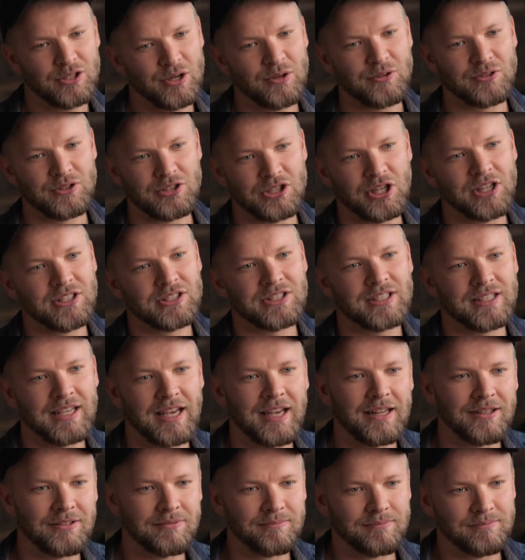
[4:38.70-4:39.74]
don't just
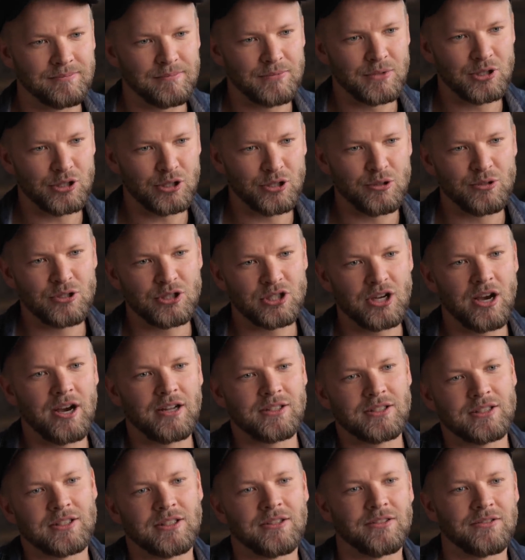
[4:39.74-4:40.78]
get two
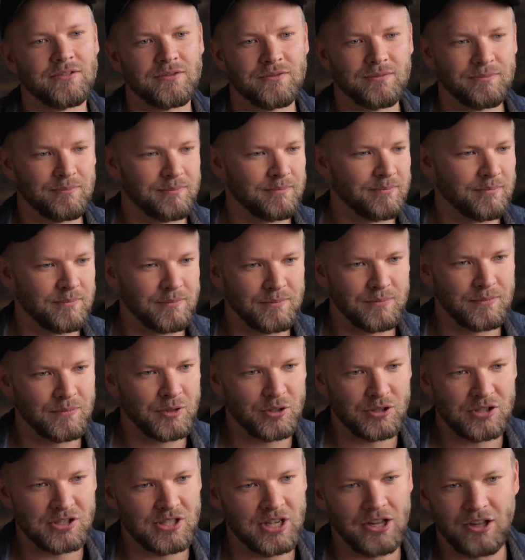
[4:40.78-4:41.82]
shots of
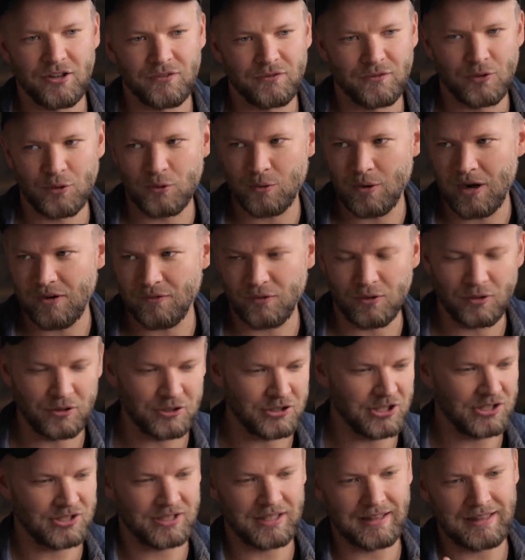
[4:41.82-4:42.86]
yourself or whoever, or
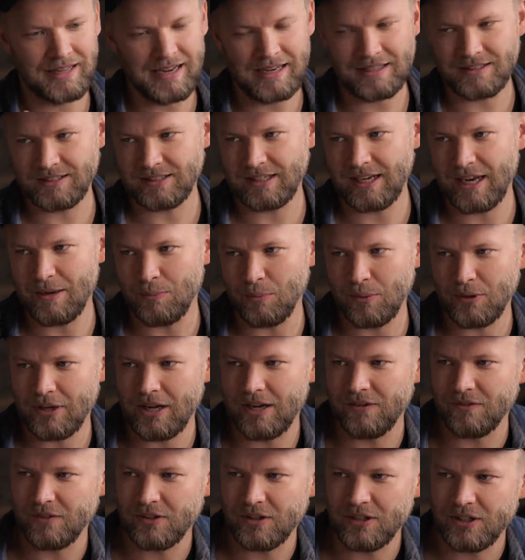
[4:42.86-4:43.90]
just the landscape,
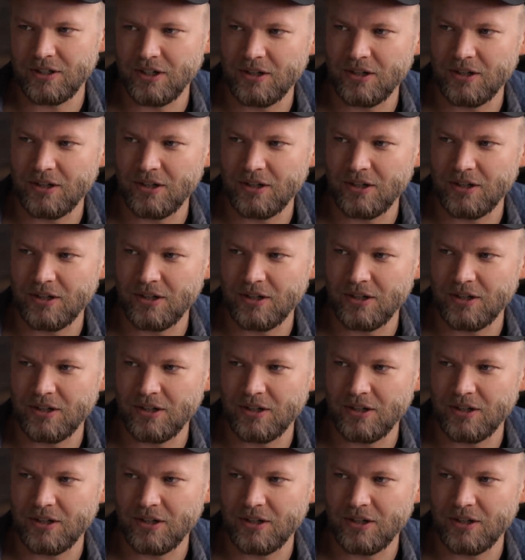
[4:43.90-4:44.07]
whatever, you